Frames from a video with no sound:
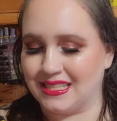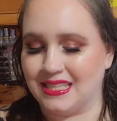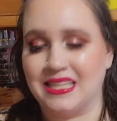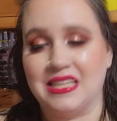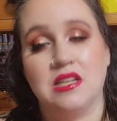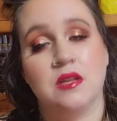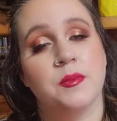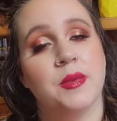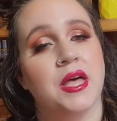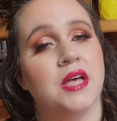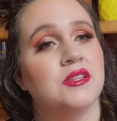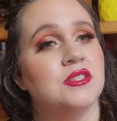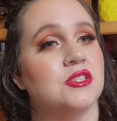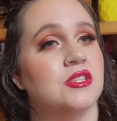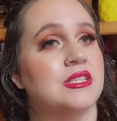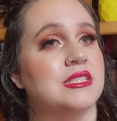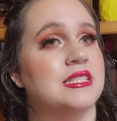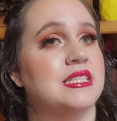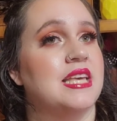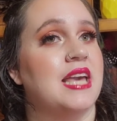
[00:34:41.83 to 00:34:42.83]
the little bell so
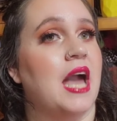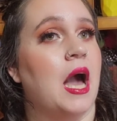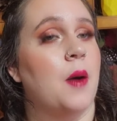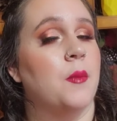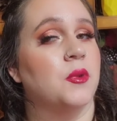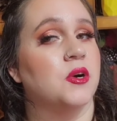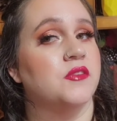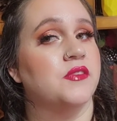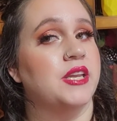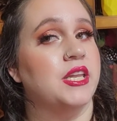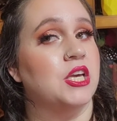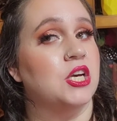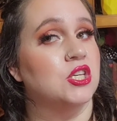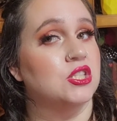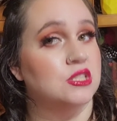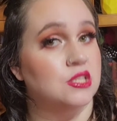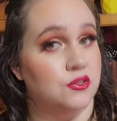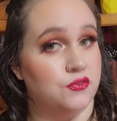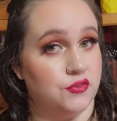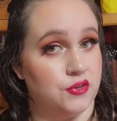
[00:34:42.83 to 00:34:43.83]
you can see more
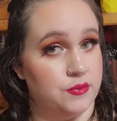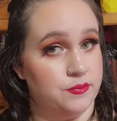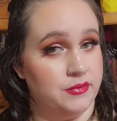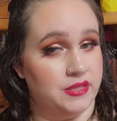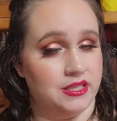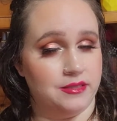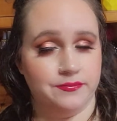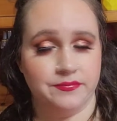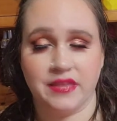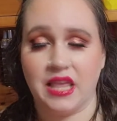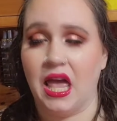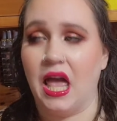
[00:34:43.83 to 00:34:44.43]
videos from me.